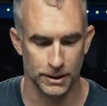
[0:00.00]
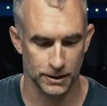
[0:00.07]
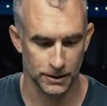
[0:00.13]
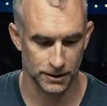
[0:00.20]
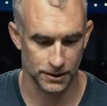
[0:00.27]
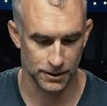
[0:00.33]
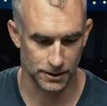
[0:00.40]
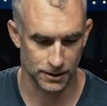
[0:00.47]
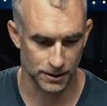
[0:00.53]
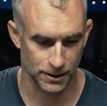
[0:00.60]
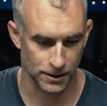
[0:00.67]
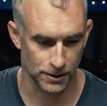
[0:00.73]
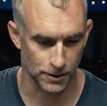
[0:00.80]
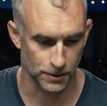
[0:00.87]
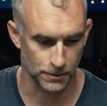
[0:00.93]
it
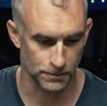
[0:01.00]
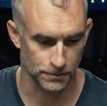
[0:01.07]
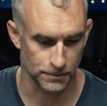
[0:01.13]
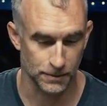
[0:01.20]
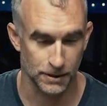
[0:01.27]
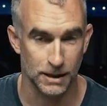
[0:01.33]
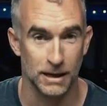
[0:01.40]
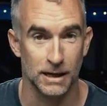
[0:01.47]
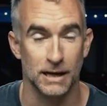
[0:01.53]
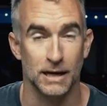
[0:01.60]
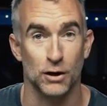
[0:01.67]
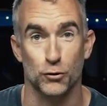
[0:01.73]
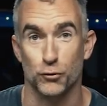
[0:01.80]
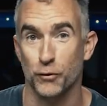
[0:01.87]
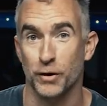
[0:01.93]
um,
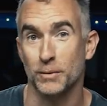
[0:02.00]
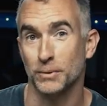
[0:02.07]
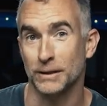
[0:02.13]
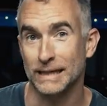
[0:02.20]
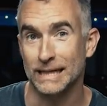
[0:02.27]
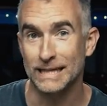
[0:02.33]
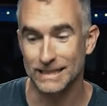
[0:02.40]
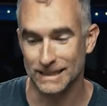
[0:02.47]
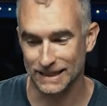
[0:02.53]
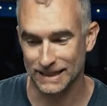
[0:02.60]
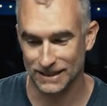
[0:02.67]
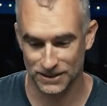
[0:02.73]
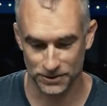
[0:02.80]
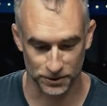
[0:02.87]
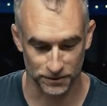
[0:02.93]
incredibly
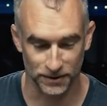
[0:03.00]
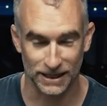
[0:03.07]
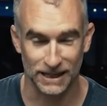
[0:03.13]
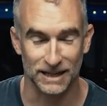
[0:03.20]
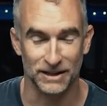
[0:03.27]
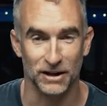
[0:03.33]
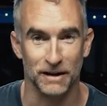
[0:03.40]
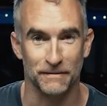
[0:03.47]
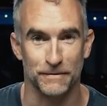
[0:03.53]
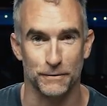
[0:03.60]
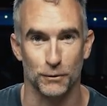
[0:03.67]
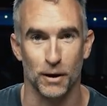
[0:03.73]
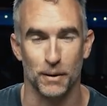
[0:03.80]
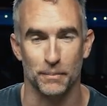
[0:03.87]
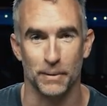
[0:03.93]
easily, sort of like a knife
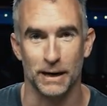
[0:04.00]
through hot